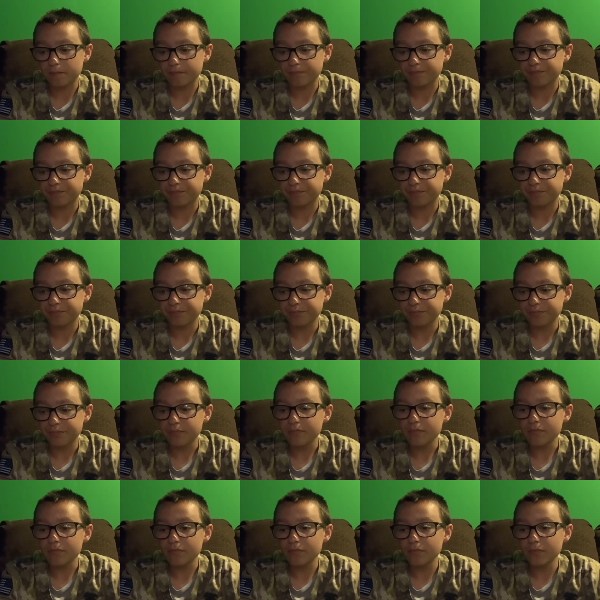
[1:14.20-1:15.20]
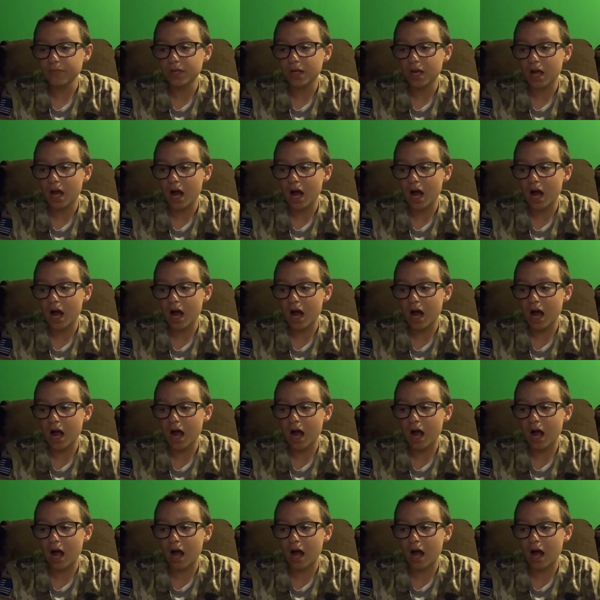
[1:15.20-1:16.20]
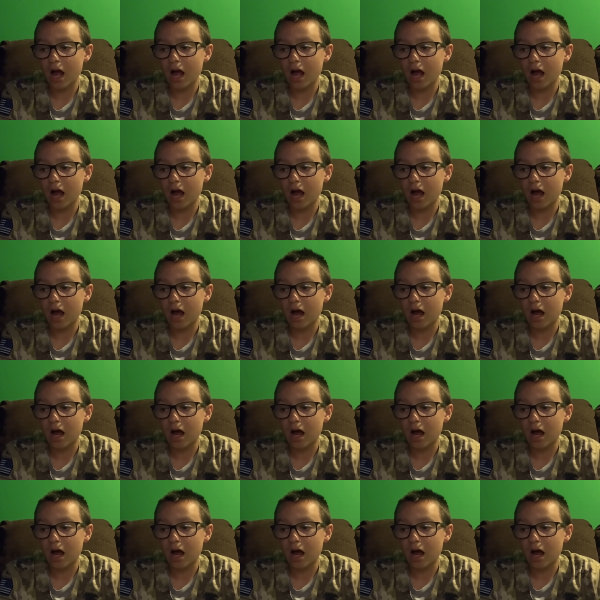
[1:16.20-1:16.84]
Nobody speaks.